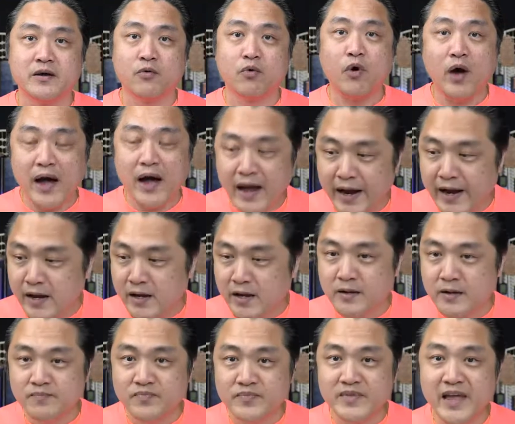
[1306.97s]
Why?
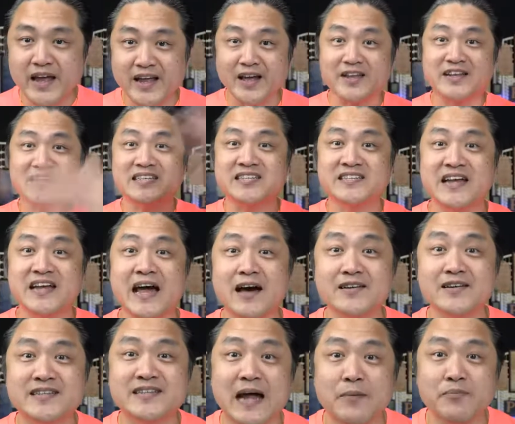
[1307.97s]
They got to
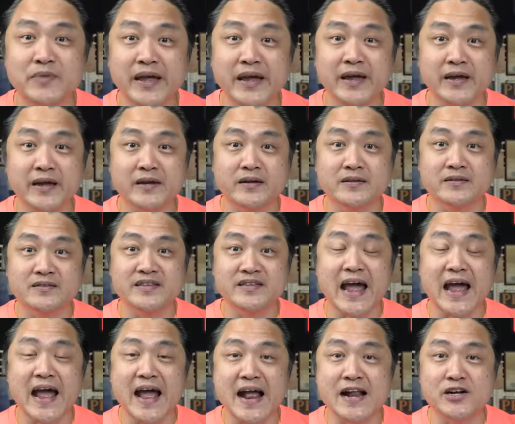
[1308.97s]
sell something.
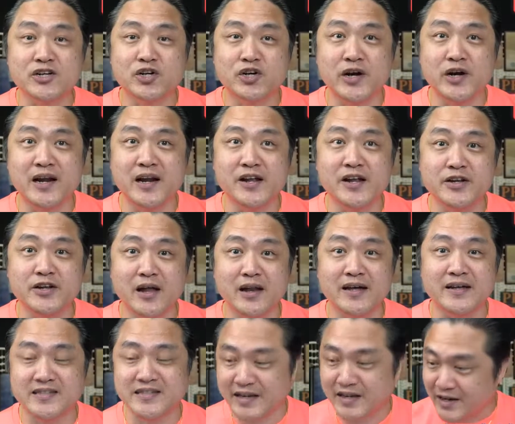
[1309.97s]
$10 trillion,
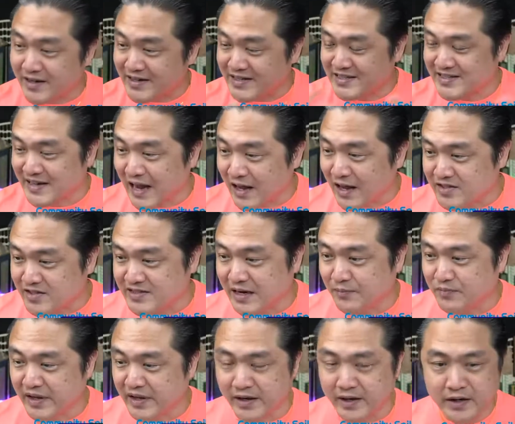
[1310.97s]
they got to sell
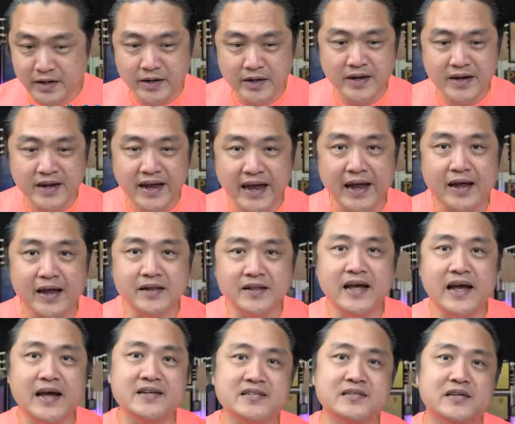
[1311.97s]
something. And
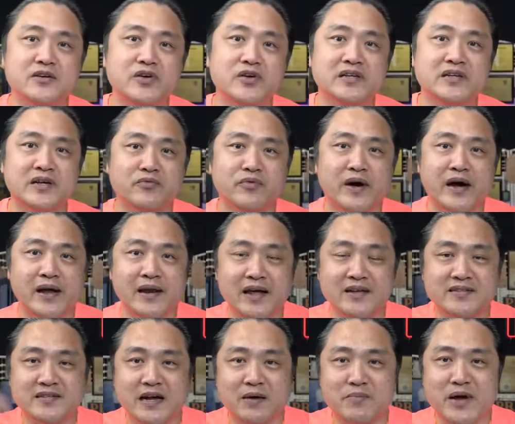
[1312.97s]
that's the reason why,
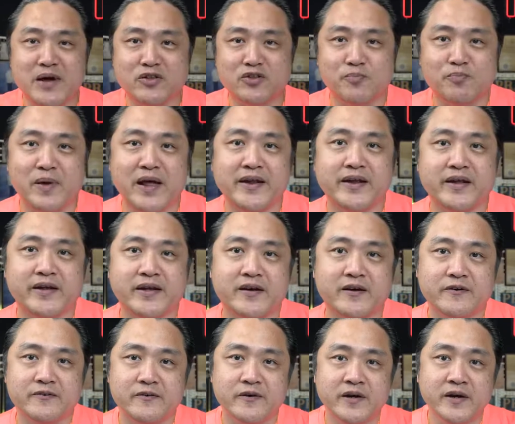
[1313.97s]
let's come back to planet
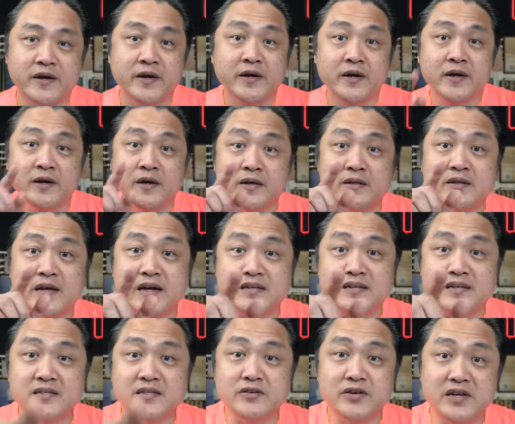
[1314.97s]
Earth.
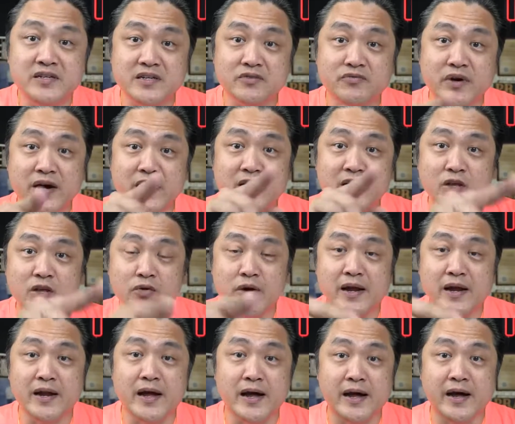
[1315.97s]
That's the reason why you
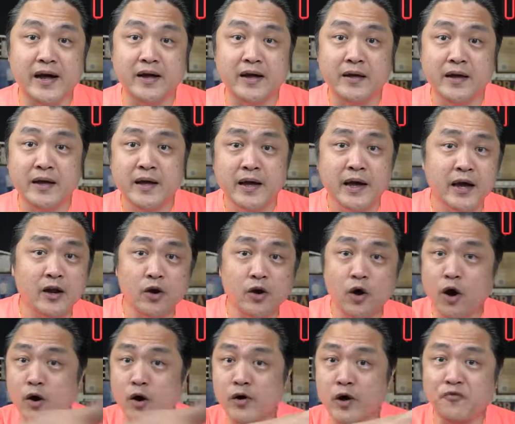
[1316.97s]
and I and
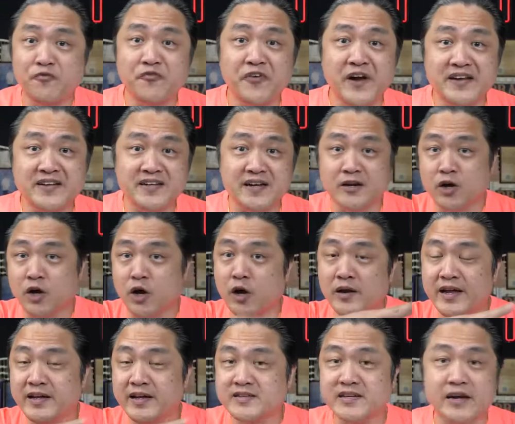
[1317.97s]
all your friends and
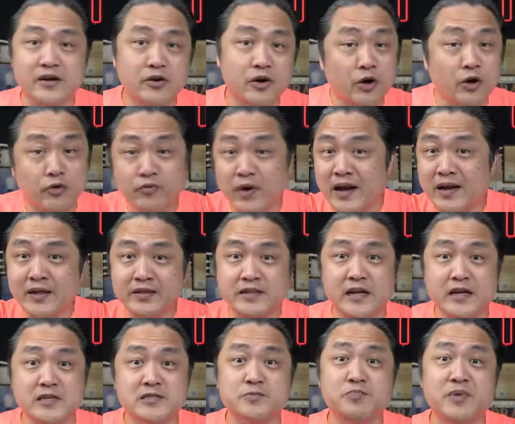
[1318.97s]
colleagues and your
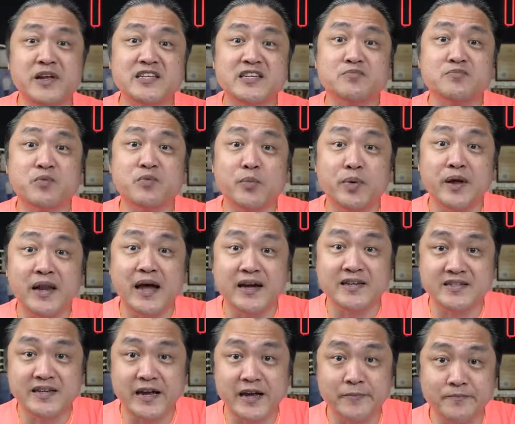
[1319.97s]
relatives, please
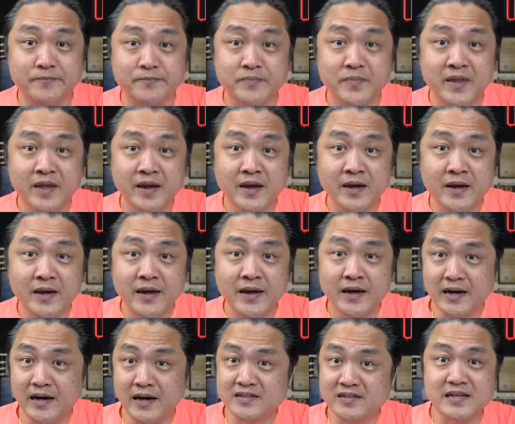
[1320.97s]
mobilize them.
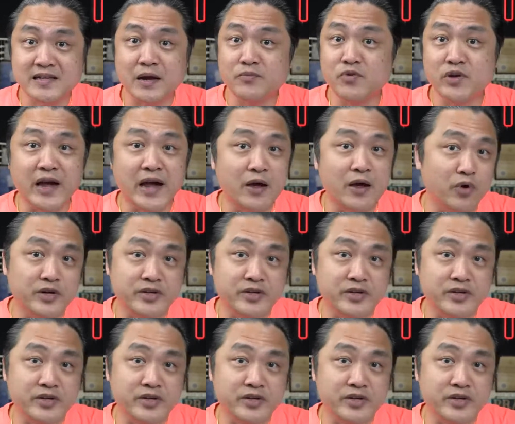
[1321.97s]
Ask them to come and